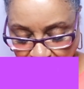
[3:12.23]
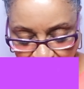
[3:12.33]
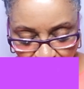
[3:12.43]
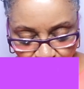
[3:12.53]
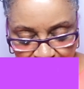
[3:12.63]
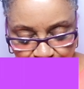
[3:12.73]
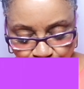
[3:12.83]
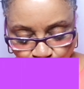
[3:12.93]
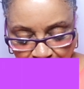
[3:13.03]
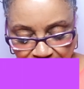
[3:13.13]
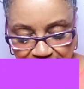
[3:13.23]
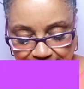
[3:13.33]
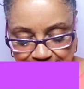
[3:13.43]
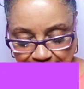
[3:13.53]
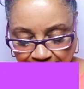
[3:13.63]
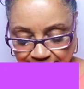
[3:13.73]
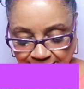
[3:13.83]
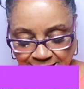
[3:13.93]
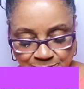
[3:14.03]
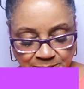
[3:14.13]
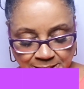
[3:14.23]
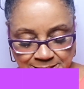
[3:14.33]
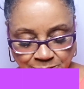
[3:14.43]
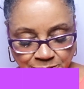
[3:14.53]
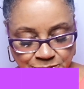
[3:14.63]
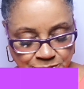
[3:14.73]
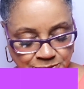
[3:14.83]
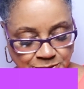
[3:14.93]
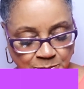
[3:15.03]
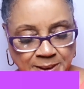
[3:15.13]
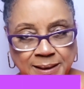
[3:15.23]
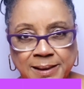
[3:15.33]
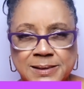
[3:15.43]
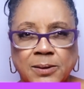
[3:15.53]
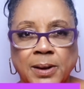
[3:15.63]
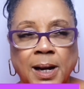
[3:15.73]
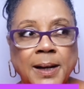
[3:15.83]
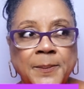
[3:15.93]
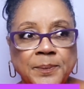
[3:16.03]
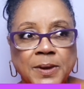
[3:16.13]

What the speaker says: I can't really describe these. I think it's because there are so many things going on.